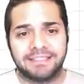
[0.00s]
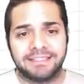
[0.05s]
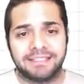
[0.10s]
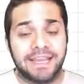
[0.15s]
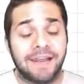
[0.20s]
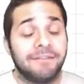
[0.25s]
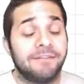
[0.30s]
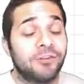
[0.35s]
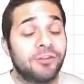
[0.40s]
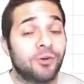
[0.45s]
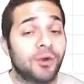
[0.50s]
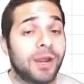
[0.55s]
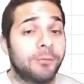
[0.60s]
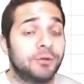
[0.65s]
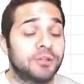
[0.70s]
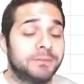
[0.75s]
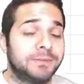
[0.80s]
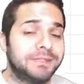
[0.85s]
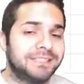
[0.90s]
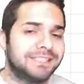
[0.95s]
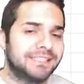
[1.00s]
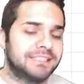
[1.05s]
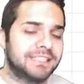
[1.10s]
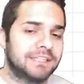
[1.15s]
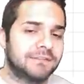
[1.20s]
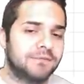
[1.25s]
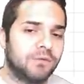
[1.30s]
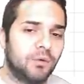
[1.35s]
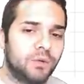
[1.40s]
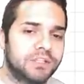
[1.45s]
If they're able to be
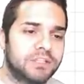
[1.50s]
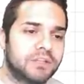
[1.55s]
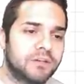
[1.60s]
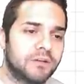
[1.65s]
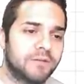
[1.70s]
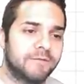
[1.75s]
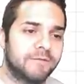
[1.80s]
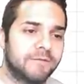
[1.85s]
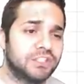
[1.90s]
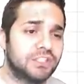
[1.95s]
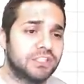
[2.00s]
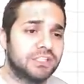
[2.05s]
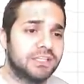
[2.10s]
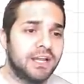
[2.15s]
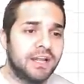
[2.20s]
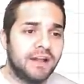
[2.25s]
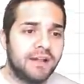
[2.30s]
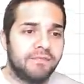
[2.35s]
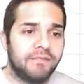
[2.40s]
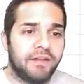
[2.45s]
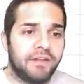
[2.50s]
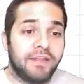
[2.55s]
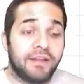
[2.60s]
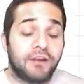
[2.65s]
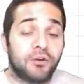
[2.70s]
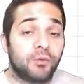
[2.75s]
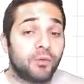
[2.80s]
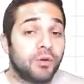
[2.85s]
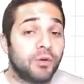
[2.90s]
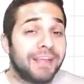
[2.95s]
successful with their vision, then they
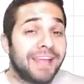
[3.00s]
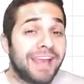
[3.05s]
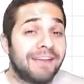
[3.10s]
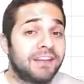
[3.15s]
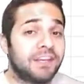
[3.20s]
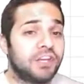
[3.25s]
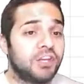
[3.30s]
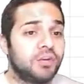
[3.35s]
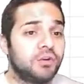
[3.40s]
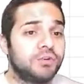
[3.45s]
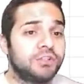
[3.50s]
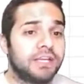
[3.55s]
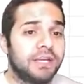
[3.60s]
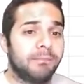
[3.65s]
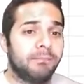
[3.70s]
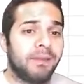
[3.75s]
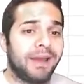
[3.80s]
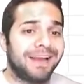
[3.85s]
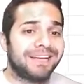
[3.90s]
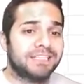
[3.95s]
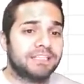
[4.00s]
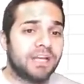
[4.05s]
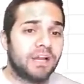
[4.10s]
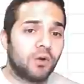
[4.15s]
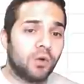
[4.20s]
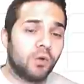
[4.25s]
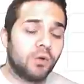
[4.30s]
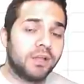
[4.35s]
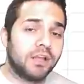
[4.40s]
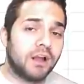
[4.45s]
could really have a huge impact not
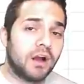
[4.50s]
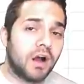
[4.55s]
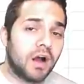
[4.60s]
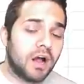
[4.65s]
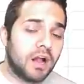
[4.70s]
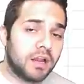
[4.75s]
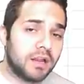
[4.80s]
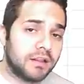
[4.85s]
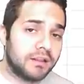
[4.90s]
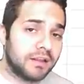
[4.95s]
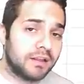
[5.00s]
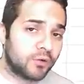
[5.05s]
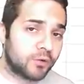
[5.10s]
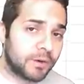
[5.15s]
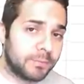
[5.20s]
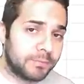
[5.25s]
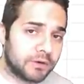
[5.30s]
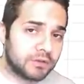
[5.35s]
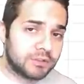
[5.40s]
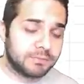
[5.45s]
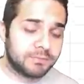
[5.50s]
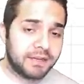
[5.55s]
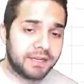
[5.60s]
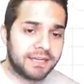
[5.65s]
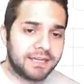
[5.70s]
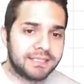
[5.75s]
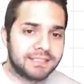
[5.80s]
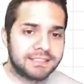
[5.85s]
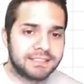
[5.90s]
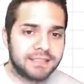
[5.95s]
only on the crypto
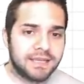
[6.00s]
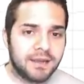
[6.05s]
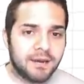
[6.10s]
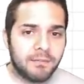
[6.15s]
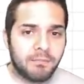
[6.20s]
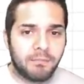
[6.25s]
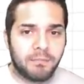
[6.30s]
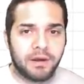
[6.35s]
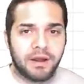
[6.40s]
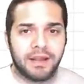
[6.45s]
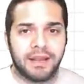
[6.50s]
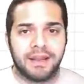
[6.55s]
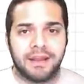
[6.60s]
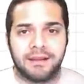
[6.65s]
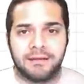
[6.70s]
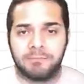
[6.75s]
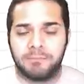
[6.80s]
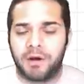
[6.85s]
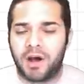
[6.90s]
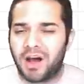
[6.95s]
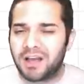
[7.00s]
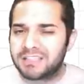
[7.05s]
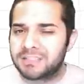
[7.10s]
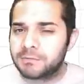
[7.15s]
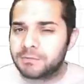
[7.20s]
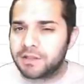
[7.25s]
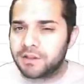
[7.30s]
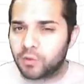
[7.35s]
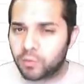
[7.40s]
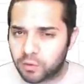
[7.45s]
space, but
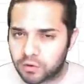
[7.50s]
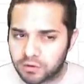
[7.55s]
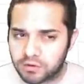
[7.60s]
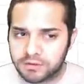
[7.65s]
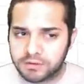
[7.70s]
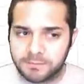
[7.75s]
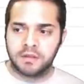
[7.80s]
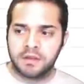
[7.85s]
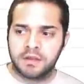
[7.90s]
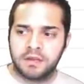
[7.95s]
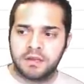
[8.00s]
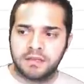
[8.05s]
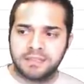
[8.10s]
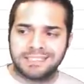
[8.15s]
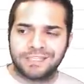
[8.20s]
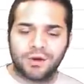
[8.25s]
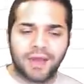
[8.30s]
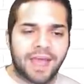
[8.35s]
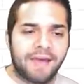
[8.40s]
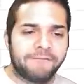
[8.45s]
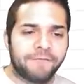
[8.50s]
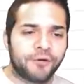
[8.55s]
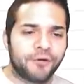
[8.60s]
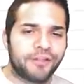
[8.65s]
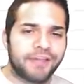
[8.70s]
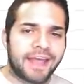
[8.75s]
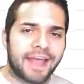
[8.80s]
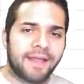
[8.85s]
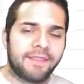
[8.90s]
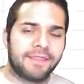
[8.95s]
possibly the world. So after
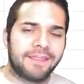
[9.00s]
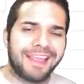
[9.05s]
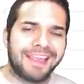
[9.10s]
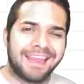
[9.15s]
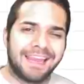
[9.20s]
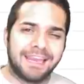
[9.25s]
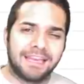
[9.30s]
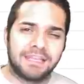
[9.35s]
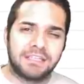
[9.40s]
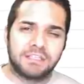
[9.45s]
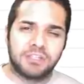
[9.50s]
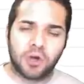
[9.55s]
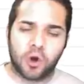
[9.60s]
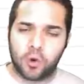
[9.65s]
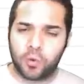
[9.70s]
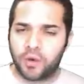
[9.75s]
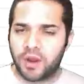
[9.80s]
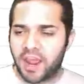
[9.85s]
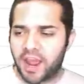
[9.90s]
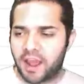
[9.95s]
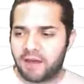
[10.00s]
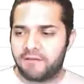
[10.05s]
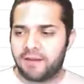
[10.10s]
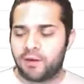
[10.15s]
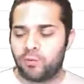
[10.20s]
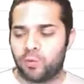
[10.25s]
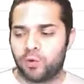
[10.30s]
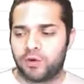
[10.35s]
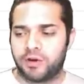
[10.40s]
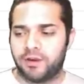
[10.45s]
that, they don't have a
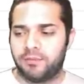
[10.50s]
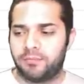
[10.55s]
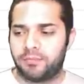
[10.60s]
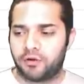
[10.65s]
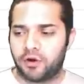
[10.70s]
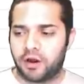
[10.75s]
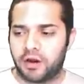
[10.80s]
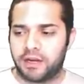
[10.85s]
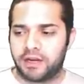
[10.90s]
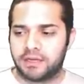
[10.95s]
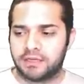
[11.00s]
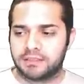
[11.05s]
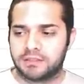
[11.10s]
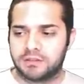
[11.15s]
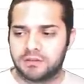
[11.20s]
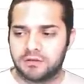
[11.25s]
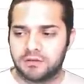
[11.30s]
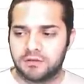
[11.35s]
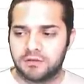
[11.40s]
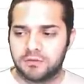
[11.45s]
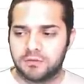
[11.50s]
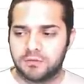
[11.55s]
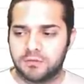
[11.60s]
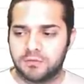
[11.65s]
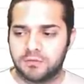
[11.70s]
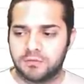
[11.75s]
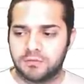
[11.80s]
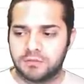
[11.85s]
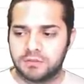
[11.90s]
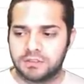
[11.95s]
working product. So
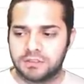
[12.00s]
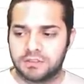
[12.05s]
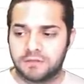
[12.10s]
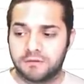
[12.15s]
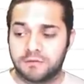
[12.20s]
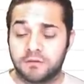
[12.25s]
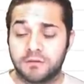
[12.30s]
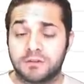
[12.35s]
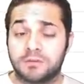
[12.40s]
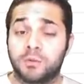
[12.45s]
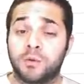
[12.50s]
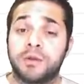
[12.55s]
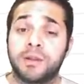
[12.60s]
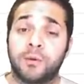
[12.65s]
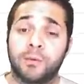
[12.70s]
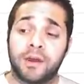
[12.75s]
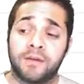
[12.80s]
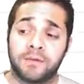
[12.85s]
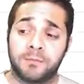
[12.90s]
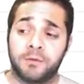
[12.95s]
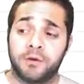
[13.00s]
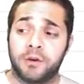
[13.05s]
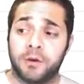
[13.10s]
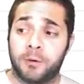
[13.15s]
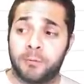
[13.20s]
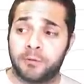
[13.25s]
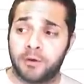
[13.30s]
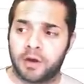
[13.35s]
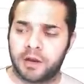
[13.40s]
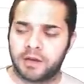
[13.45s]
this is the first one that we have to put no
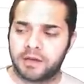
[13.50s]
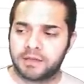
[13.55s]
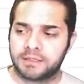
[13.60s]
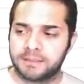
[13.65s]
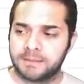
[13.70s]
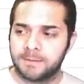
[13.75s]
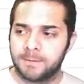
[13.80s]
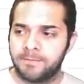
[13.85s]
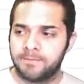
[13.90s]
product.